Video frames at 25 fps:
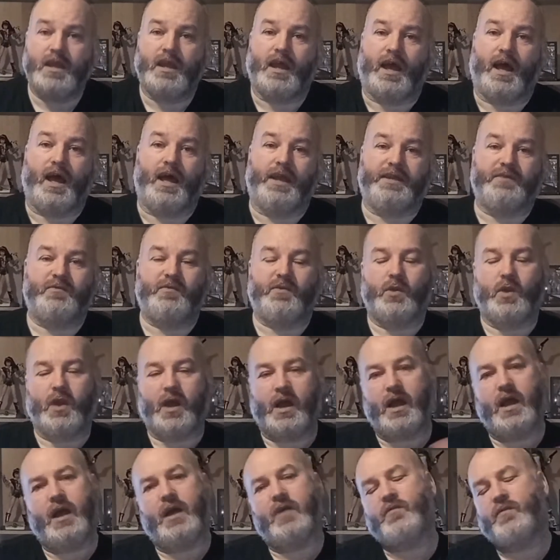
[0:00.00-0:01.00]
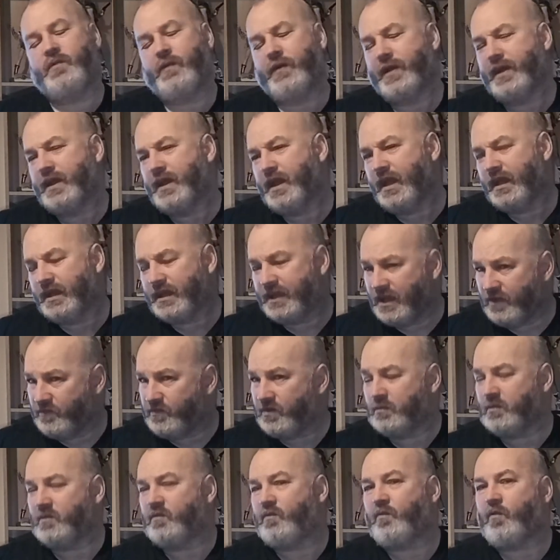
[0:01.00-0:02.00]
and if you have, give
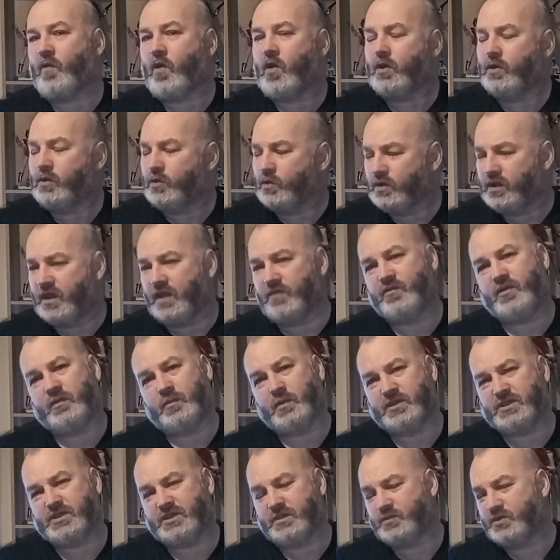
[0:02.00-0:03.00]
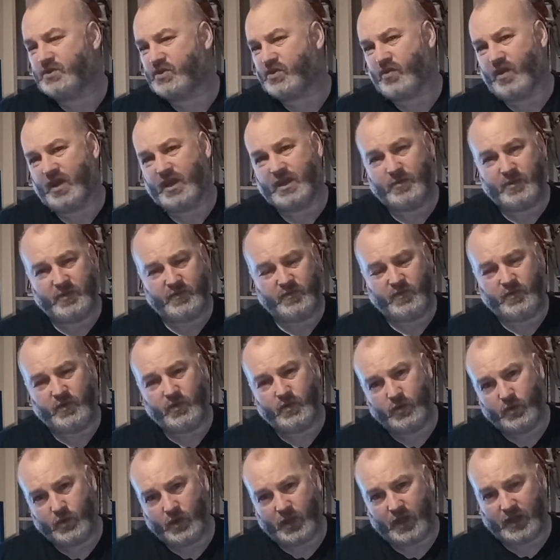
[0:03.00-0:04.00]
them a follow, give them a subscribe if
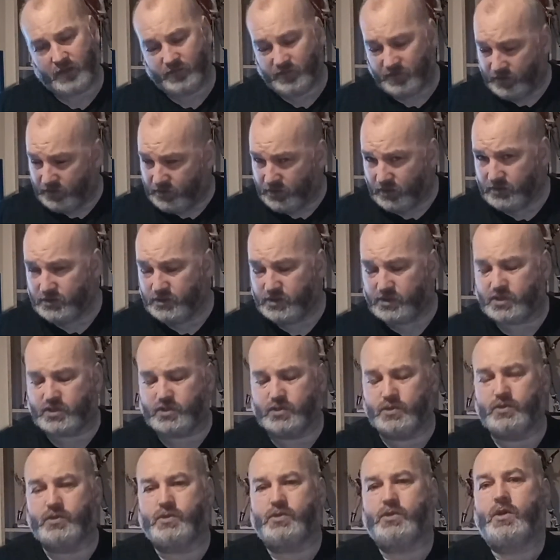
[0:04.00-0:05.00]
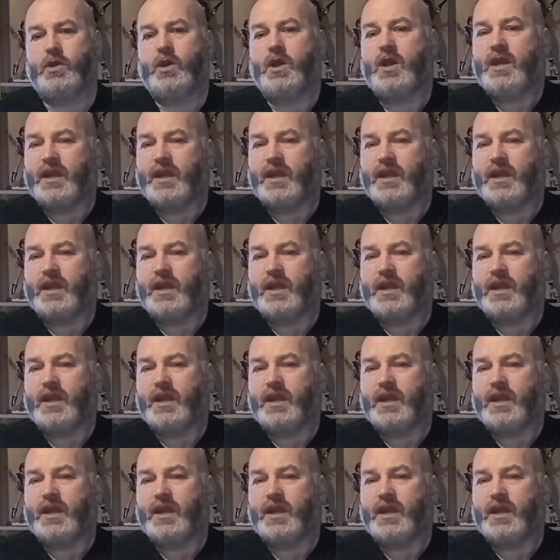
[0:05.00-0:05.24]
you haven't done so.